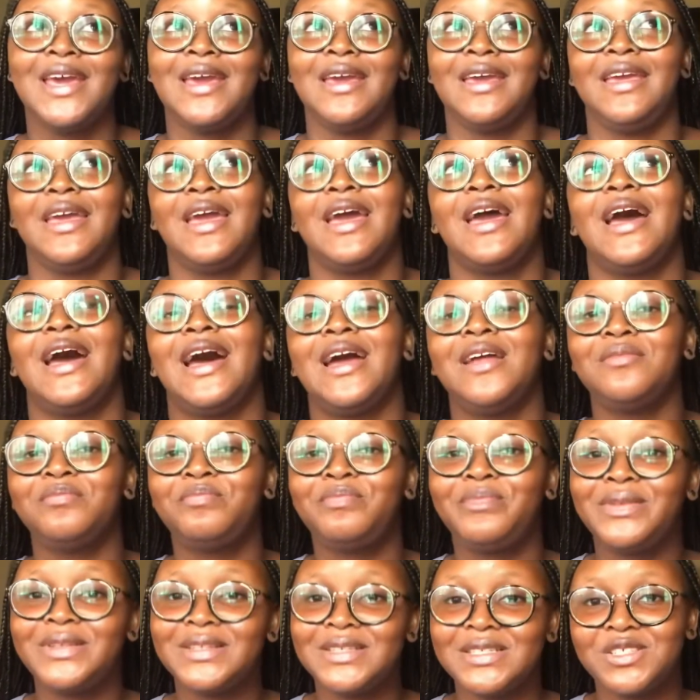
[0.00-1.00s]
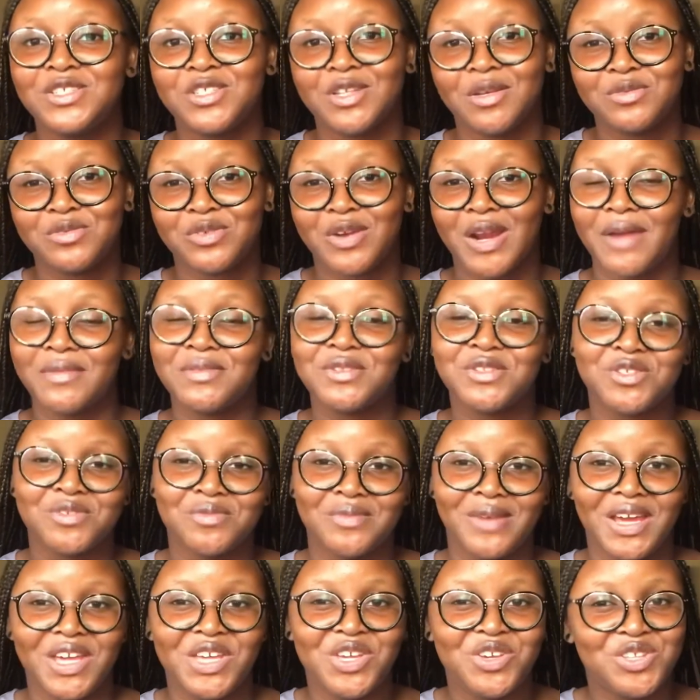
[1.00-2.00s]
Yeah, and please subscribe to
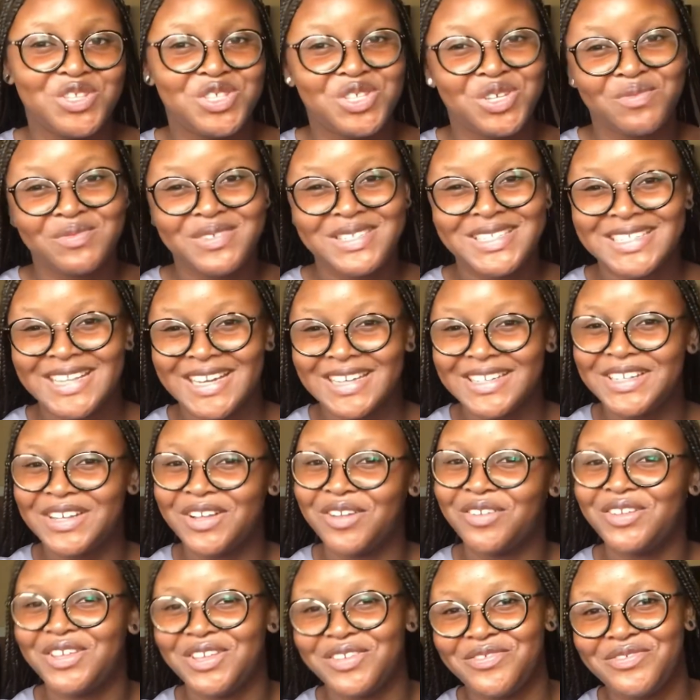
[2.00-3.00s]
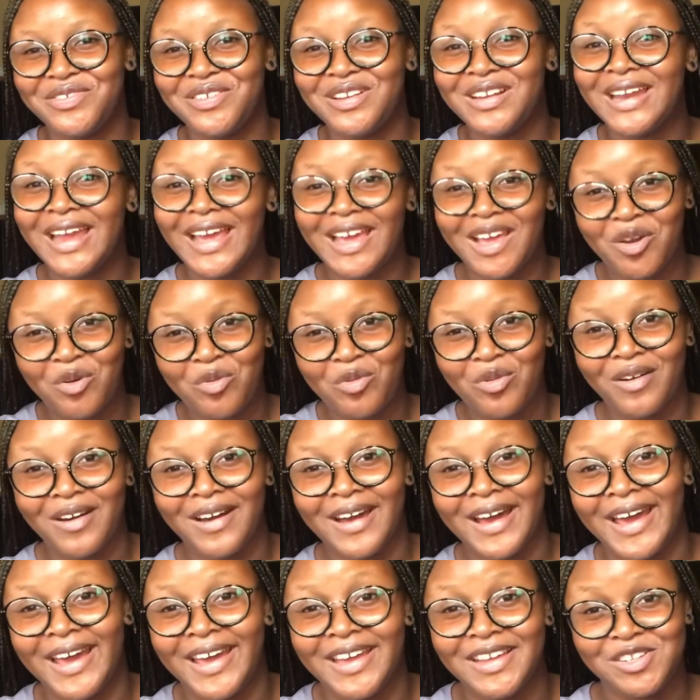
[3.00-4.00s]
my YouTube channel if you like what
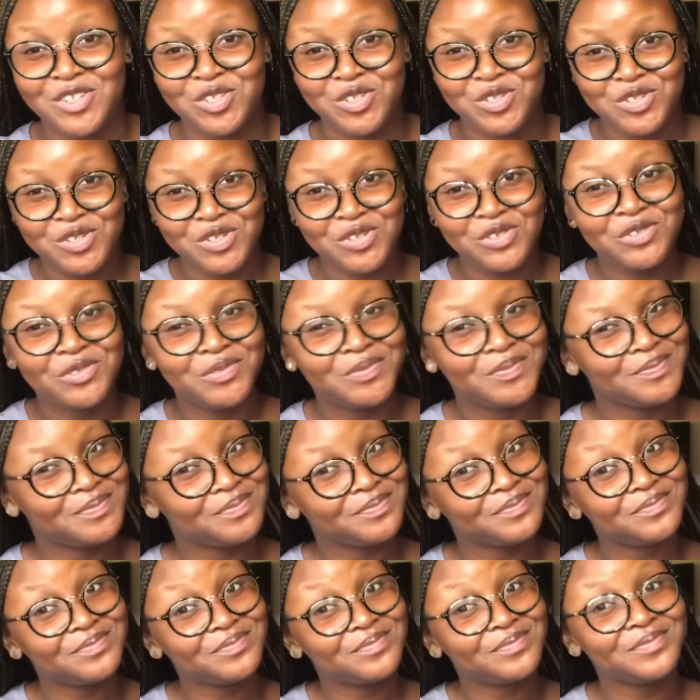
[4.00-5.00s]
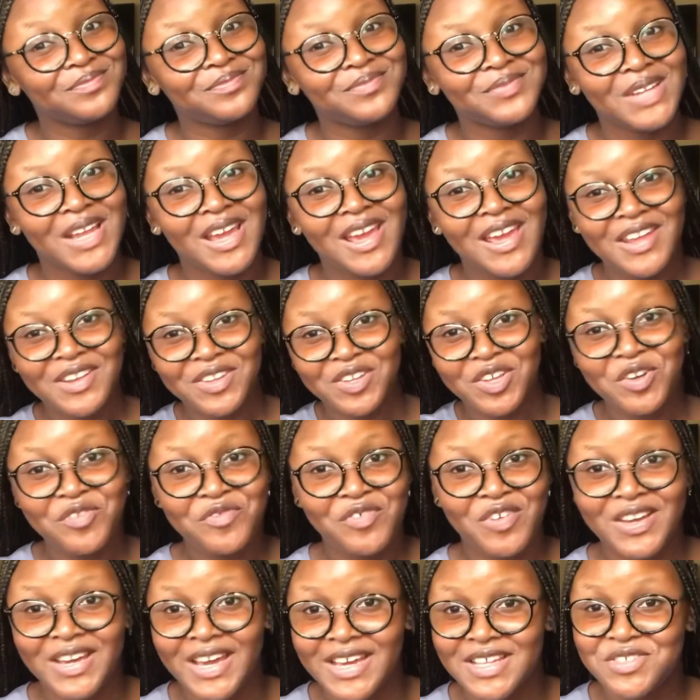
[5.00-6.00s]
I do. Don't
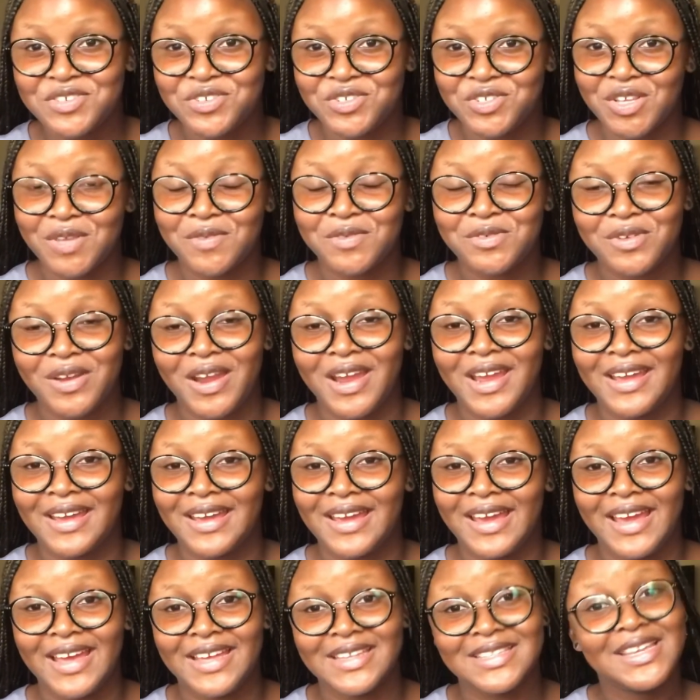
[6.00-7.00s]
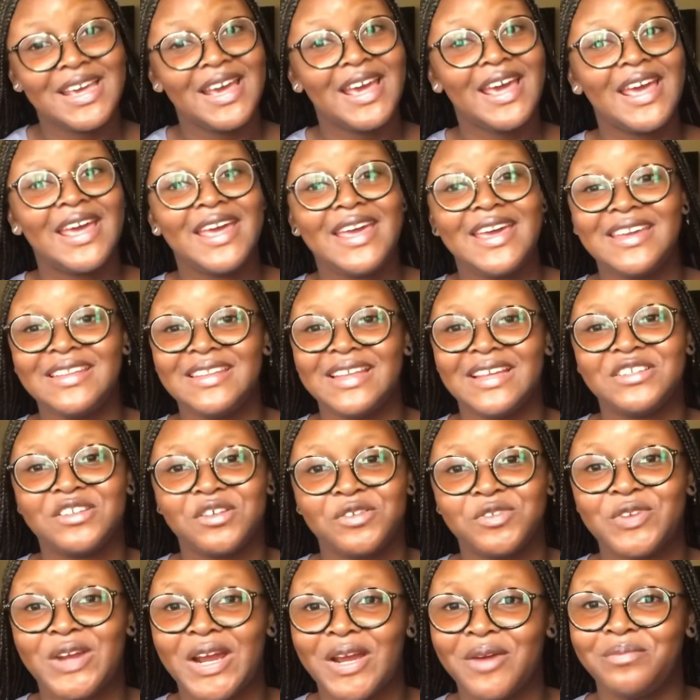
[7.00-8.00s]
forget to subscribe, guys. Hit the
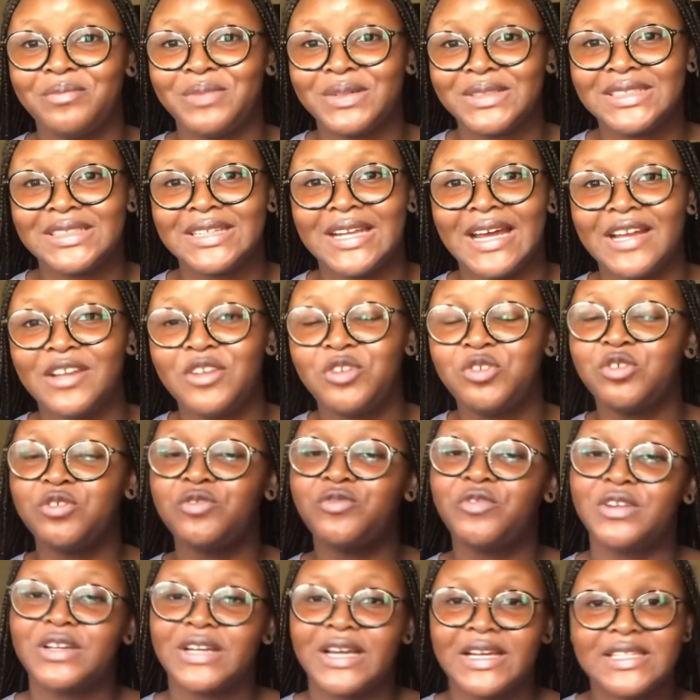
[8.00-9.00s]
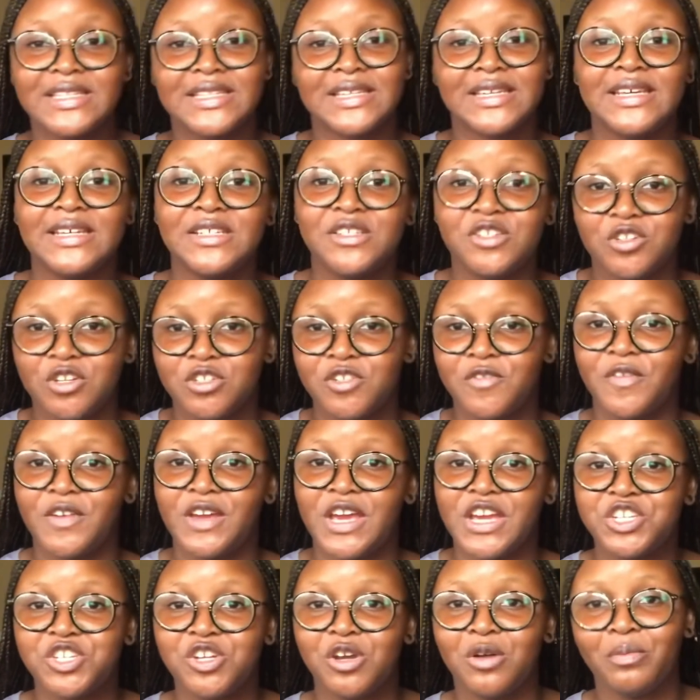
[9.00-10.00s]
subscribe button, and don't forget to hit the
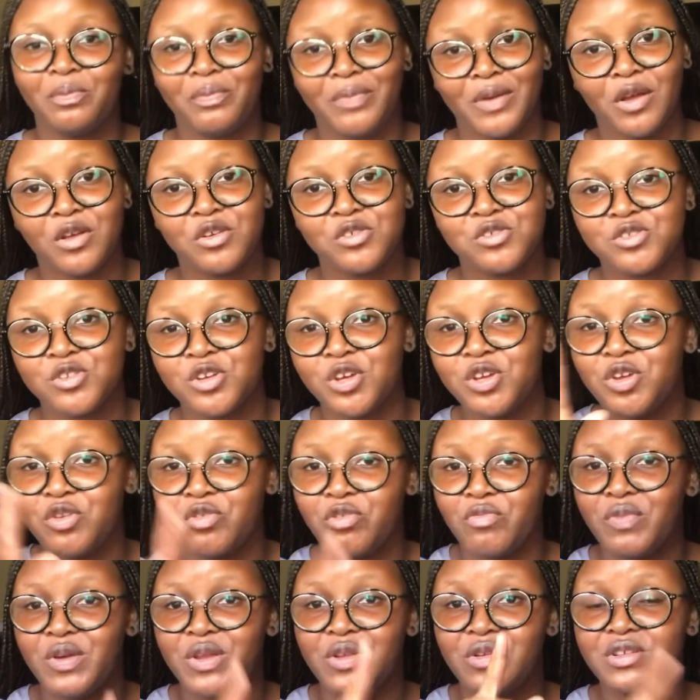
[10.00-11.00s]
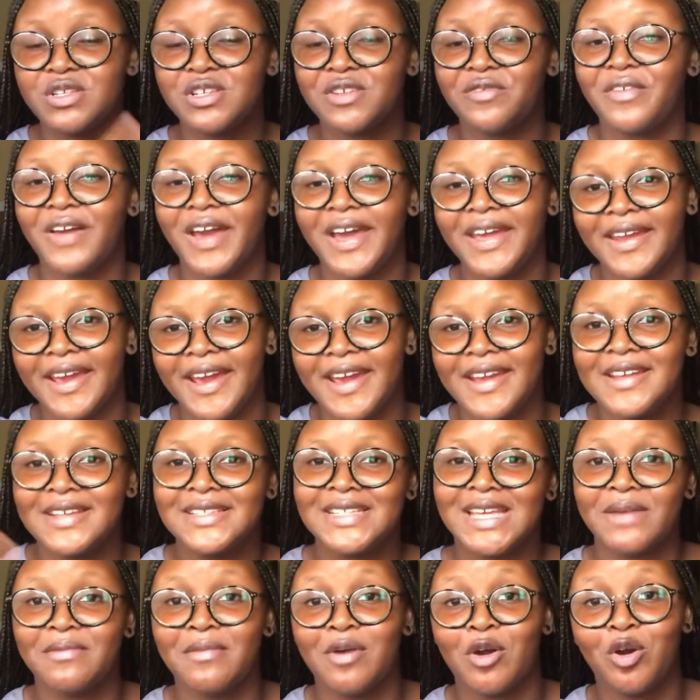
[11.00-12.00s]
notification bell so you'll be notified
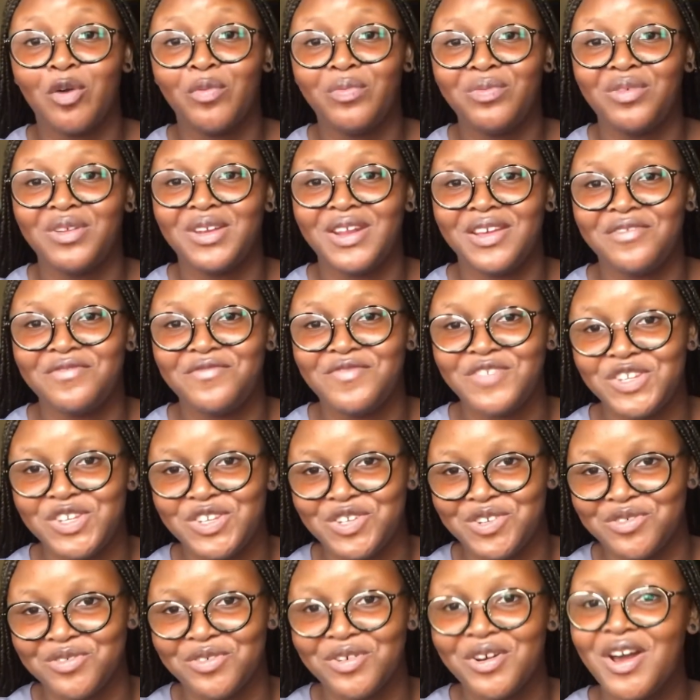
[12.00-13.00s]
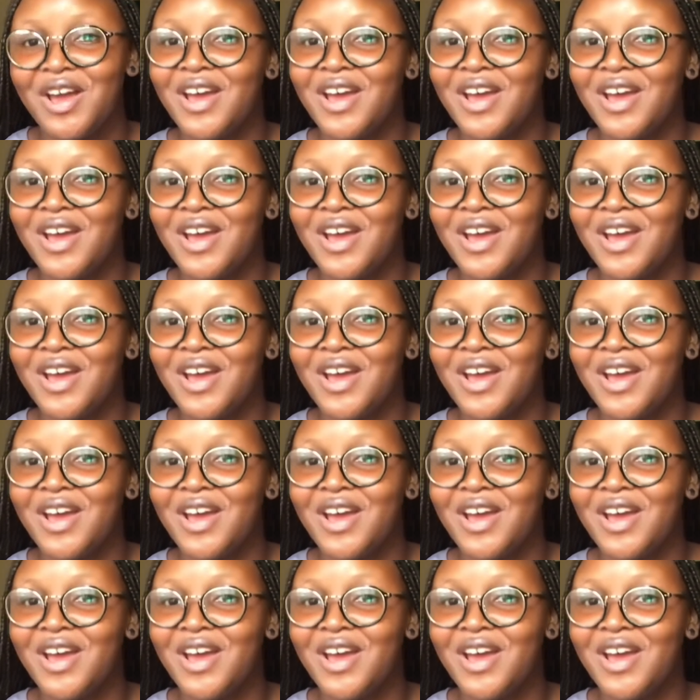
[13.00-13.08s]
anytime I upload a video.